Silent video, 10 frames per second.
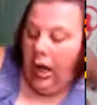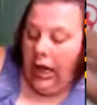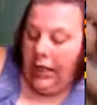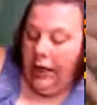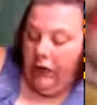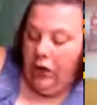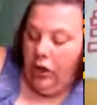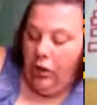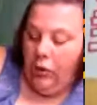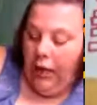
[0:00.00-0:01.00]
I never
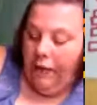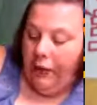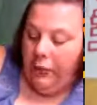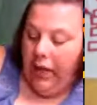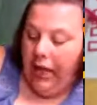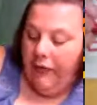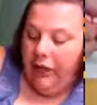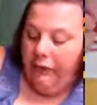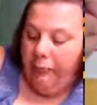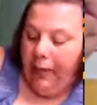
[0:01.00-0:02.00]
know if I'm going to have
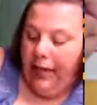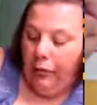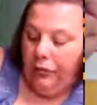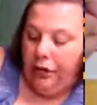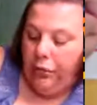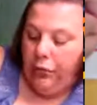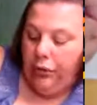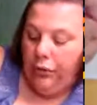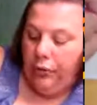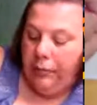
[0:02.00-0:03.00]
enough mail to
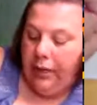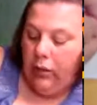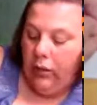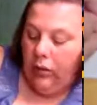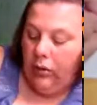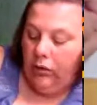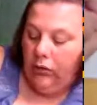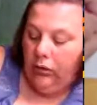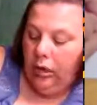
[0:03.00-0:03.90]
do a mail haul.